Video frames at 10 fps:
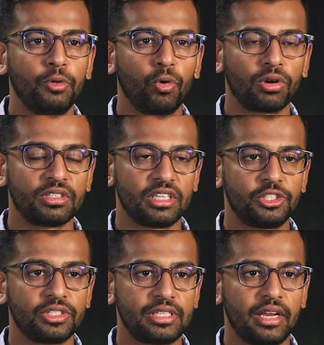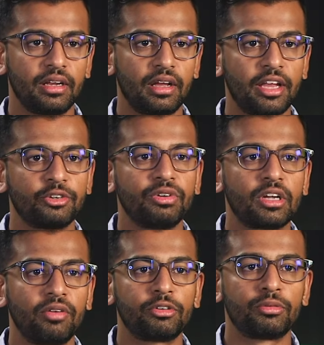your organization's data and to
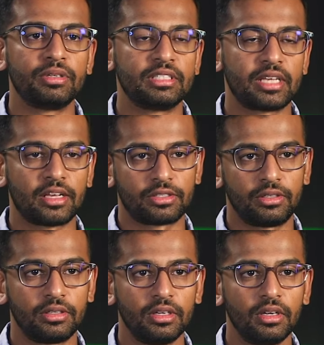recover from a disaster.